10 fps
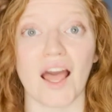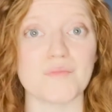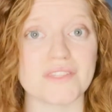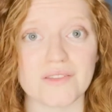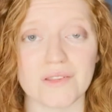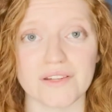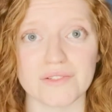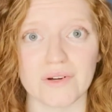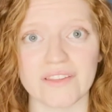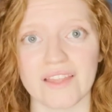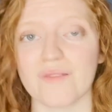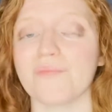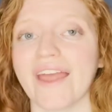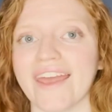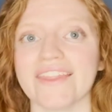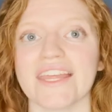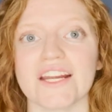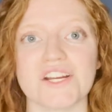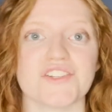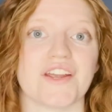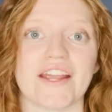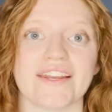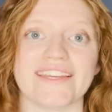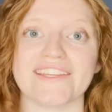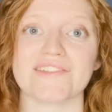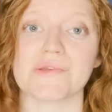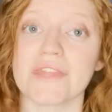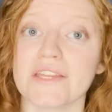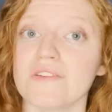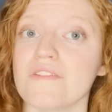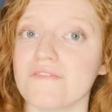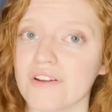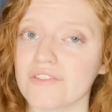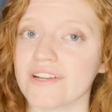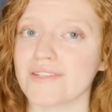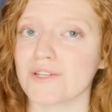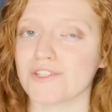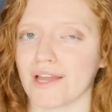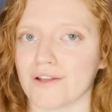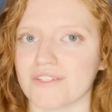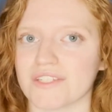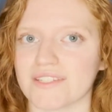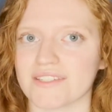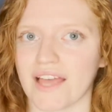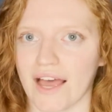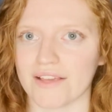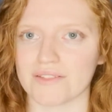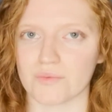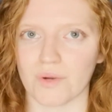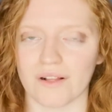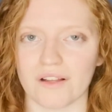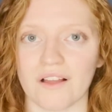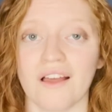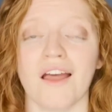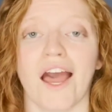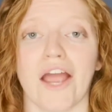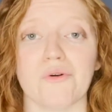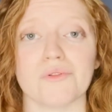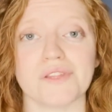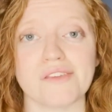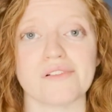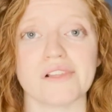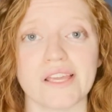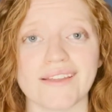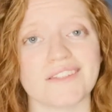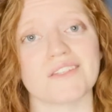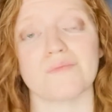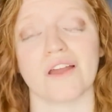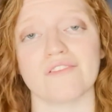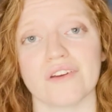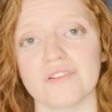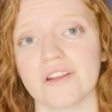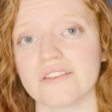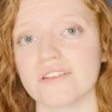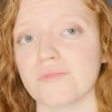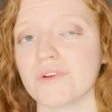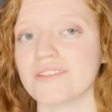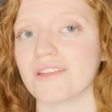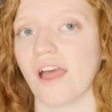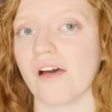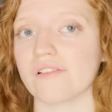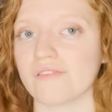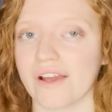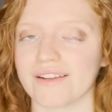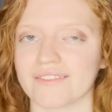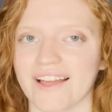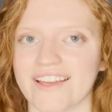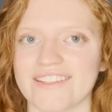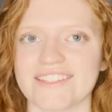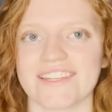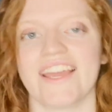absolutely adore them, and they are charities, so they do fundraising challenges as well. I will leave a link to my fundraiser once I have it finalized,